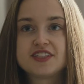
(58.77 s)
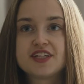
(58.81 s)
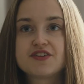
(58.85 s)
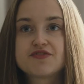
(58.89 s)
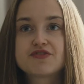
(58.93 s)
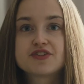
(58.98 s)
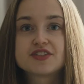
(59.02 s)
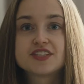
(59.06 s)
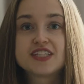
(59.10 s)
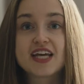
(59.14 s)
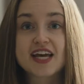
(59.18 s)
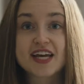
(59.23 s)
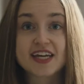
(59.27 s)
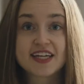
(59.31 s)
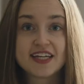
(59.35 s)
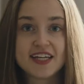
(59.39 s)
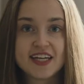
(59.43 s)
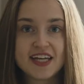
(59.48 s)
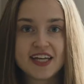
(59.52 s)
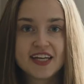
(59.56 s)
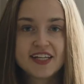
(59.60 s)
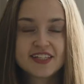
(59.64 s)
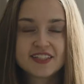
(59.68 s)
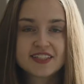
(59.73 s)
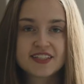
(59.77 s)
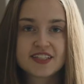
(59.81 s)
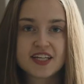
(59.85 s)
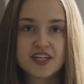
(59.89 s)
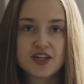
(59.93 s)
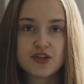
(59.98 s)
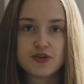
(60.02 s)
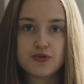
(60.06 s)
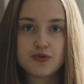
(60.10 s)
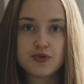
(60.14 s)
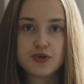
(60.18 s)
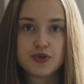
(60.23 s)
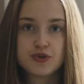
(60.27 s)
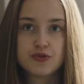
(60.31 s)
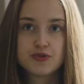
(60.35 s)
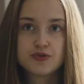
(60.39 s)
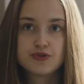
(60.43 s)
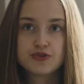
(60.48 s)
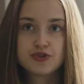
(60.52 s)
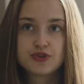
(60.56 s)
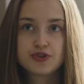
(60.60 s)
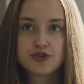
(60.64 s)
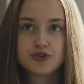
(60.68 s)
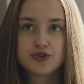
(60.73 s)
several techniques that you
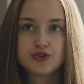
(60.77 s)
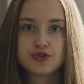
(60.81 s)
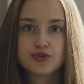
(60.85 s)
use